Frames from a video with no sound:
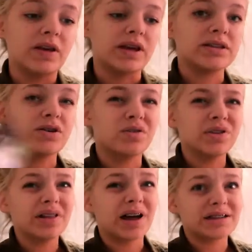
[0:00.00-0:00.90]
these.
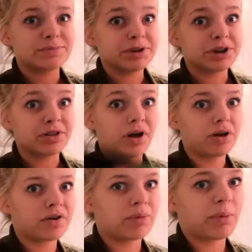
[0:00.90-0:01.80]
Hopefully it lasts me a little
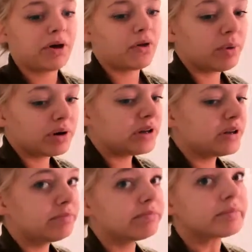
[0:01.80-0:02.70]
longer than my other one
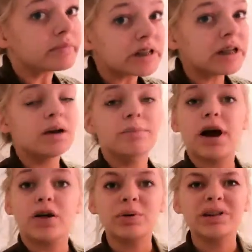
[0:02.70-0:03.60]
did. My
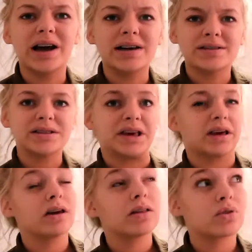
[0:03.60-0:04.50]
other one lasted
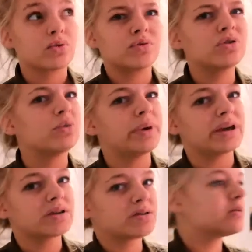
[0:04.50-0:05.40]
like two
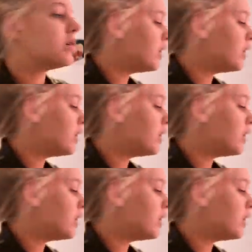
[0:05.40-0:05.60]
weeks.